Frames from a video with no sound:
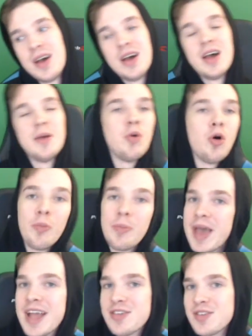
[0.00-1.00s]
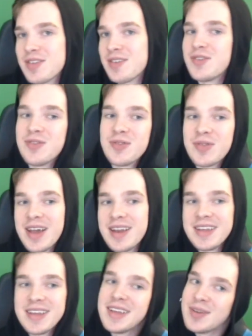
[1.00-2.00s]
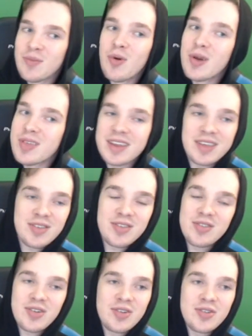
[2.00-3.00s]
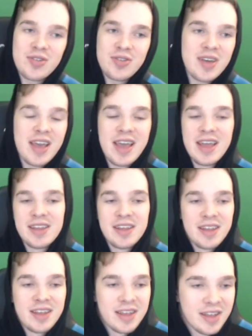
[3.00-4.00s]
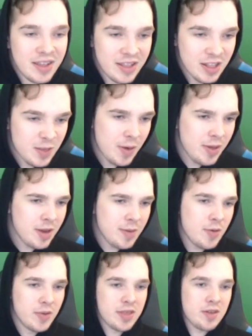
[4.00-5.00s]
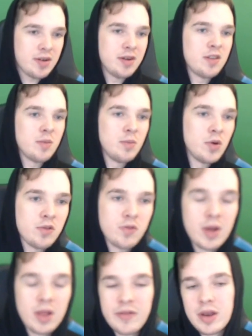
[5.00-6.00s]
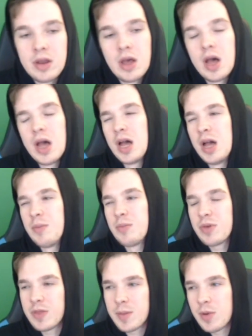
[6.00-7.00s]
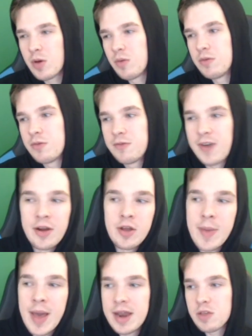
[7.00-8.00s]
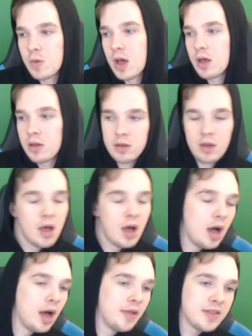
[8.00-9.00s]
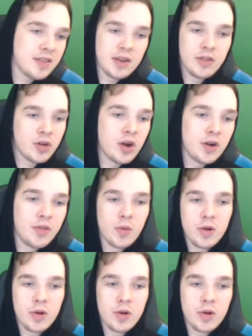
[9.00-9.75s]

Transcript: Old Patches, if you do that. Poisonous, charge, and that's probably going to be when this card is most relevant. You can think about Fiery Bat as well. That's another card that